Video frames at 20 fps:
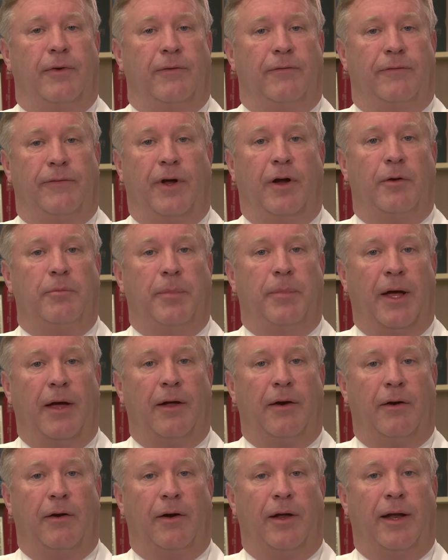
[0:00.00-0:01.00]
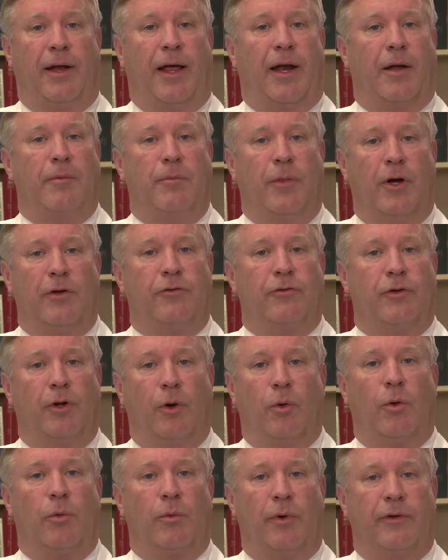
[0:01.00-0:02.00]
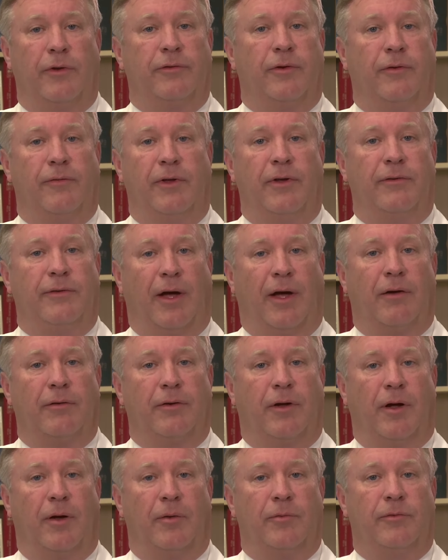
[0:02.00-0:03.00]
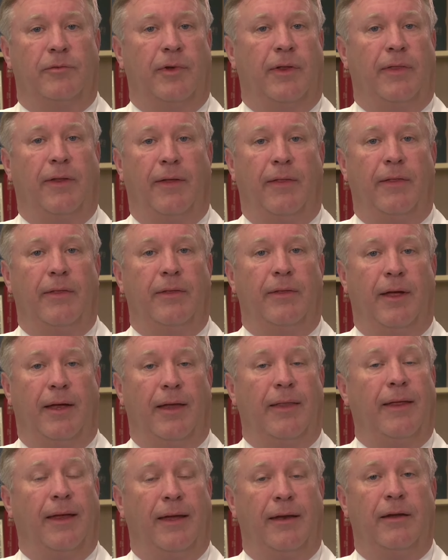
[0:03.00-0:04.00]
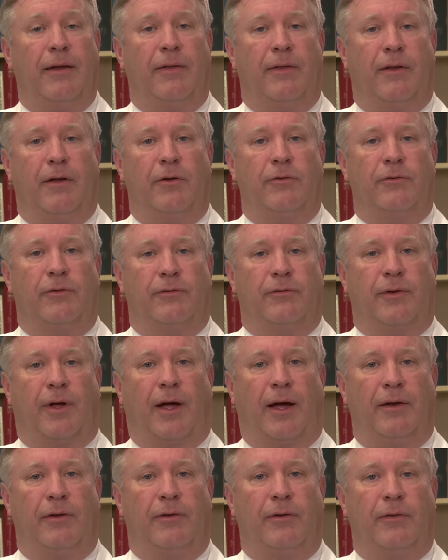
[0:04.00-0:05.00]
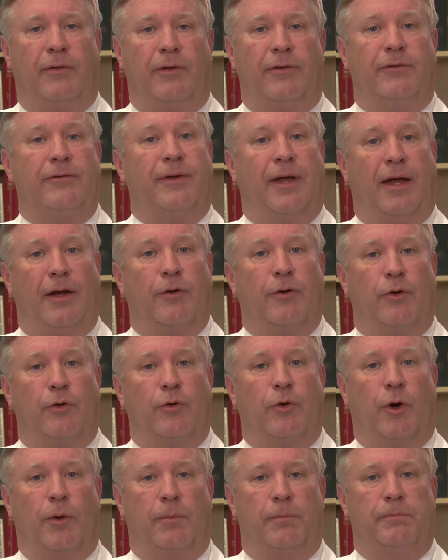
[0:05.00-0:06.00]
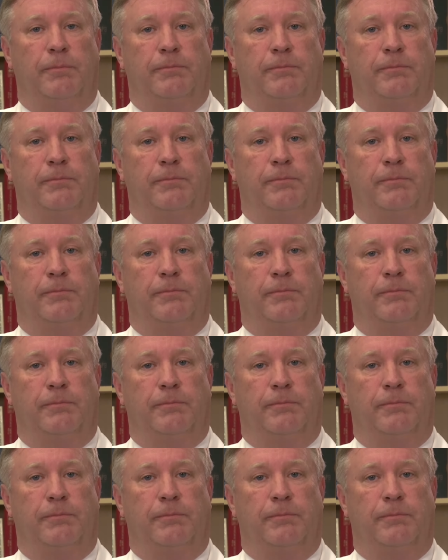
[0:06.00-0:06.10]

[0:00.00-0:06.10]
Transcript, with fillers: fared better and had a much lower risk of these outcomes than did, than did those assigned to the standard group.